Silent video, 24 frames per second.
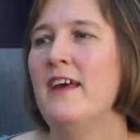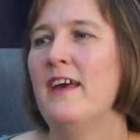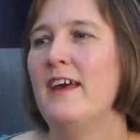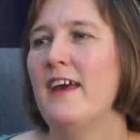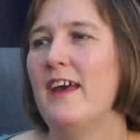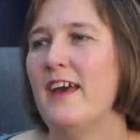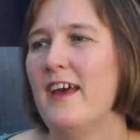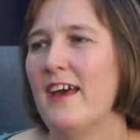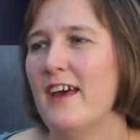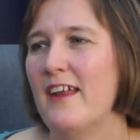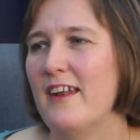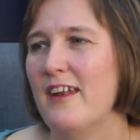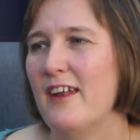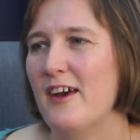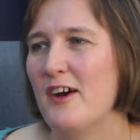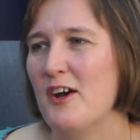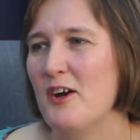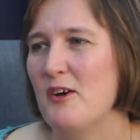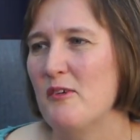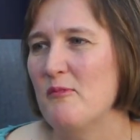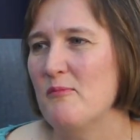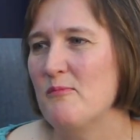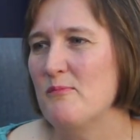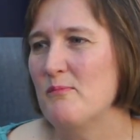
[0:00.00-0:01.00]
And
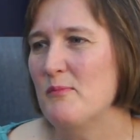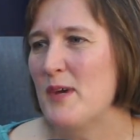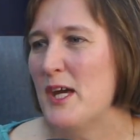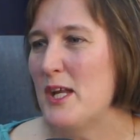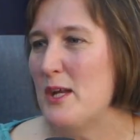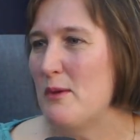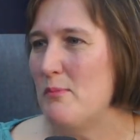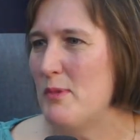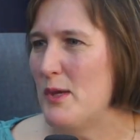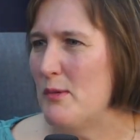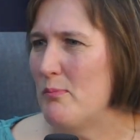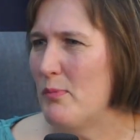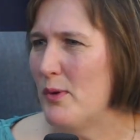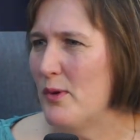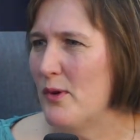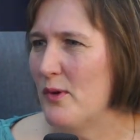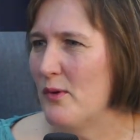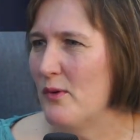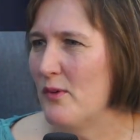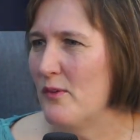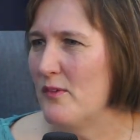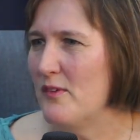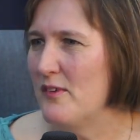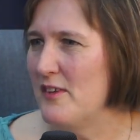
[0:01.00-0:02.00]
many
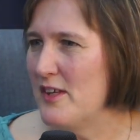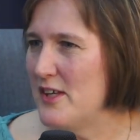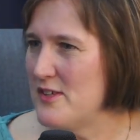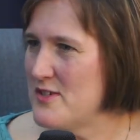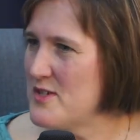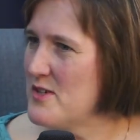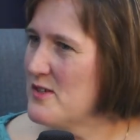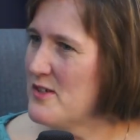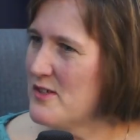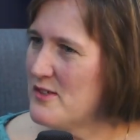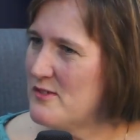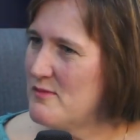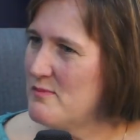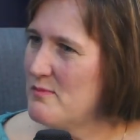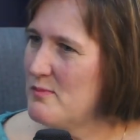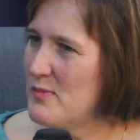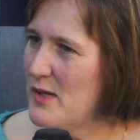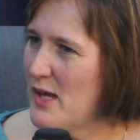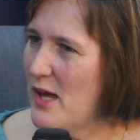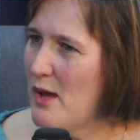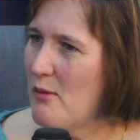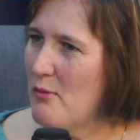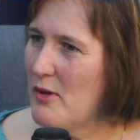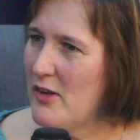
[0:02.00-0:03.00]
people need to
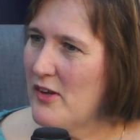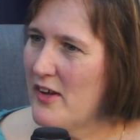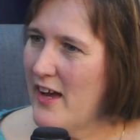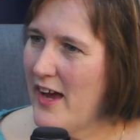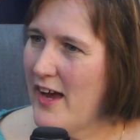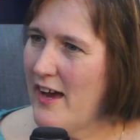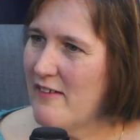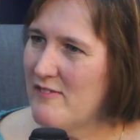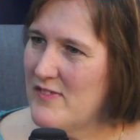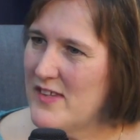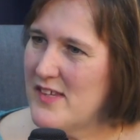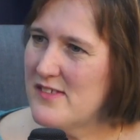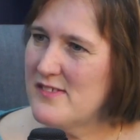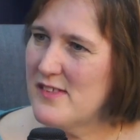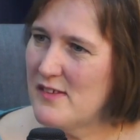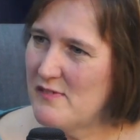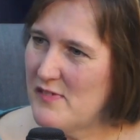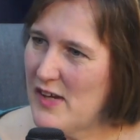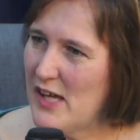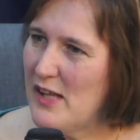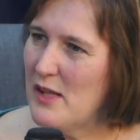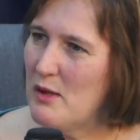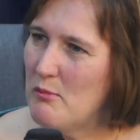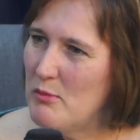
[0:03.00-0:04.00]
be able to have this
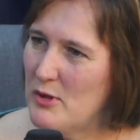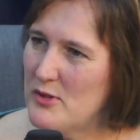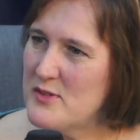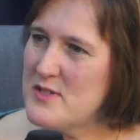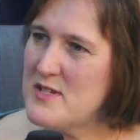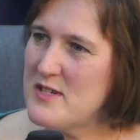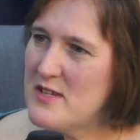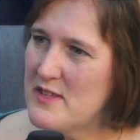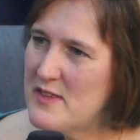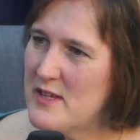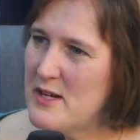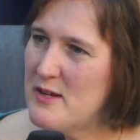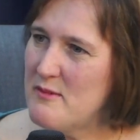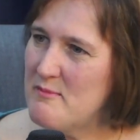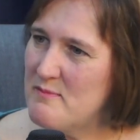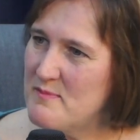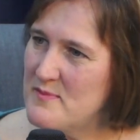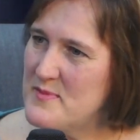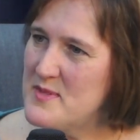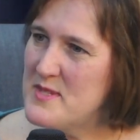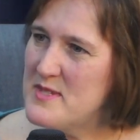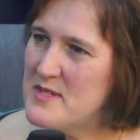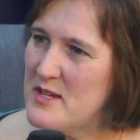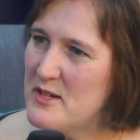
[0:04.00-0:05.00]
available to them. So.